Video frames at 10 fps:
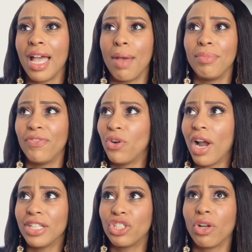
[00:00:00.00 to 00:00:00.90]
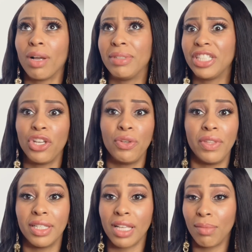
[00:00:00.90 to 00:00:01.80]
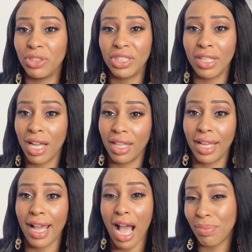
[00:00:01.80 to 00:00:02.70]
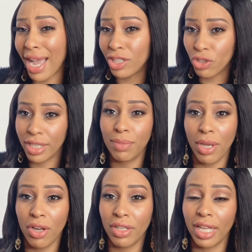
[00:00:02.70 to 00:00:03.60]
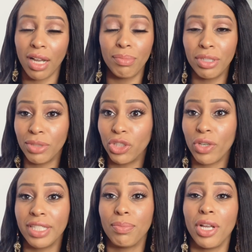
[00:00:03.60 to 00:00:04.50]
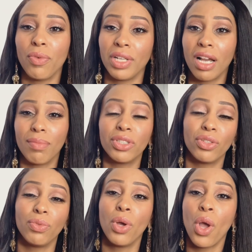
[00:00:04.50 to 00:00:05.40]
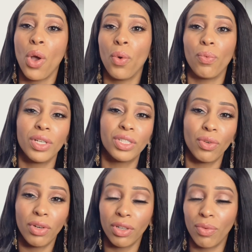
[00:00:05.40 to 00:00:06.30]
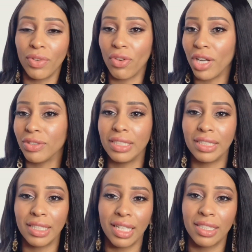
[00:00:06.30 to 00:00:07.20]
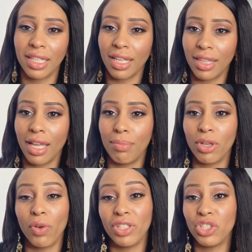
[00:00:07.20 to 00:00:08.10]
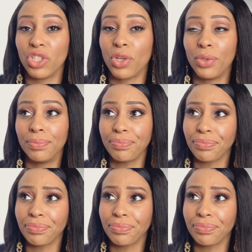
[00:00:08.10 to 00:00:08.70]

before I start, I'm going to tell you this. I'm just not like, I'm kind of transparent. Like, I'm pretty much transparent when it comes to what's going on with fragrances and things like that. But on this channel,